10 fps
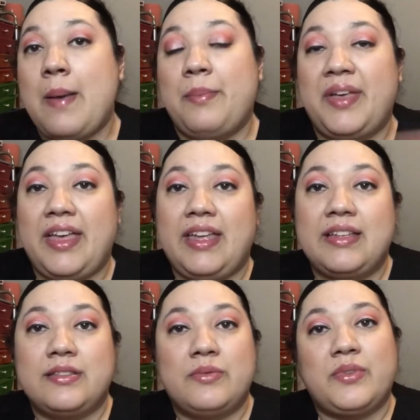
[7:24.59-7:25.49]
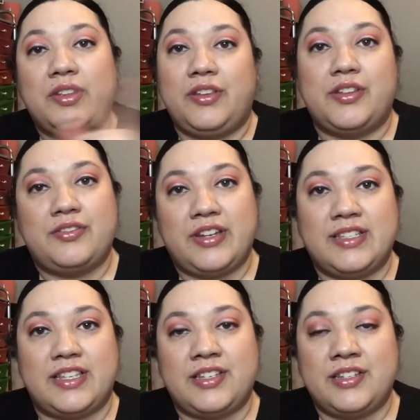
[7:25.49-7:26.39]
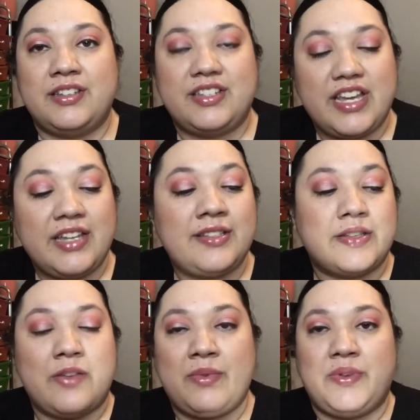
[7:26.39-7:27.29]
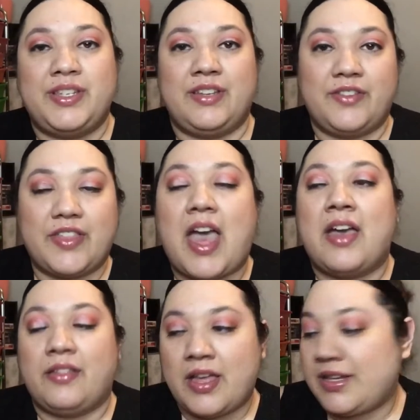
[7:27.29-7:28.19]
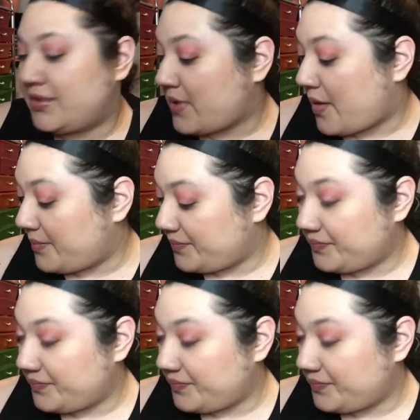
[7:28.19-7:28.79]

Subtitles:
but it's a really good transition shade, so I've been reaching for that a lot as well.